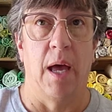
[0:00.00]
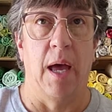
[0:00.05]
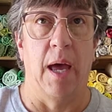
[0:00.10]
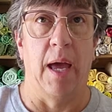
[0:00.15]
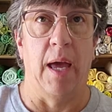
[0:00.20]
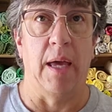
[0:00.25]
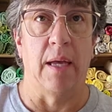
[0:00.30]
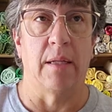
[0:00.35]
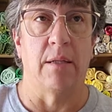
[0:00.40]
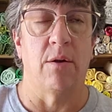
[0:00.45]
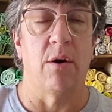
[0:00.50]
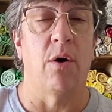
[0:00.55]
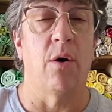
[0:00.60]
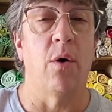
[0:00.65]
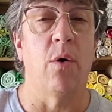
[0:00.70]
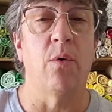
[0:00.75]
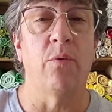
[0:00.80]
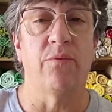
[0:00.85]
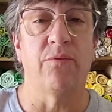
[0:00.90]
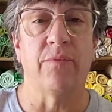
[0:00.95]
And
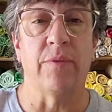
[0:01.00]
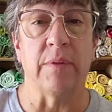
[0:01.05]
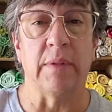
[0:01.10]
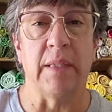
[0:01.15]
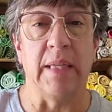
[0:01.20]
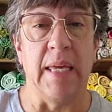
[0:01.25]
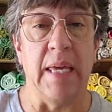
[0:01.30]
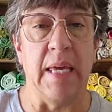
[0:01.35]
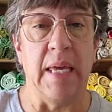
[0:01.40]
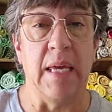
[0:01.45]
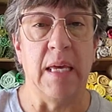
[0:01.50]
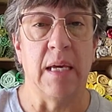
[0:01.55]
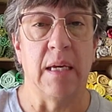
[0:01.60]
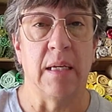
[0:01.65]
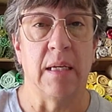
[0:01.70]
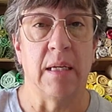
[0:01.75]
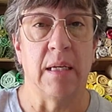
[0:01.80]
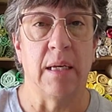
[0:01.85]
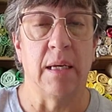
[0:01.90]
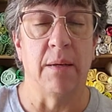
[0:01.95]
hopefully
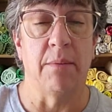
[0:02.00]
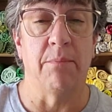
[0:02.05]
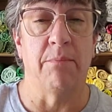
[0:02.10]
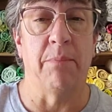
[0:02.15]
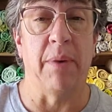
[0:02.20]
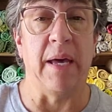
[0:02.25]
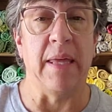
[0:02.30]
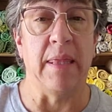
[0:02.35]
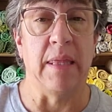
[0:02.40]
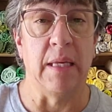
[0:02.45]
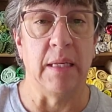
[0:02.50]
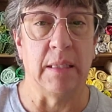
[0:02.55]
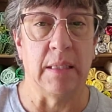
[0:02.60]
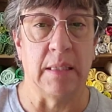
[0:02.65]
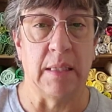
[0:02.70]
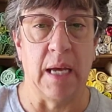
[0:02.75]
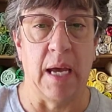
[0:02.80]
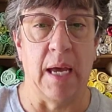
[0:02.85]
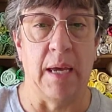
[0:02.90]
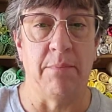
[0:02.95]
by this
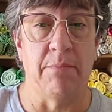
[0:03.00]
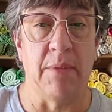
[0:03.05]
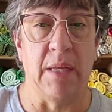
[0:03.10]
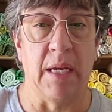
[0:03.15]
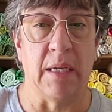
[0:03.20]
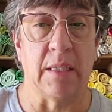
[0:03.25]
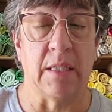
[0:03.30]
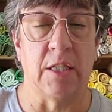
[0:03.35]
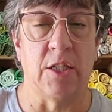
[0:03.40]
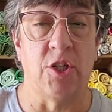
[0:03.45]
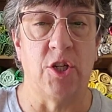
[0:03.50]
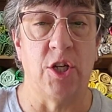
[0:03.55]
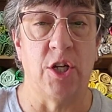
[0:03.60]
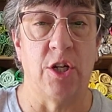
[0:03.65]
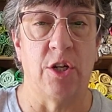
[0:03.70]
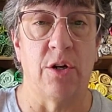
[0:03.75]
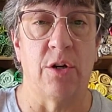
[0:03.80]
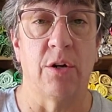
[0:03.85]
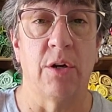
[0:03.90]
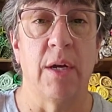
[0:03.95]
time next
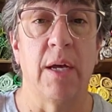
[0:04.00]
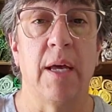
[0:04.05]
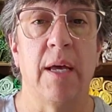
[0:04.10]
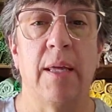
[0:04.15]
year,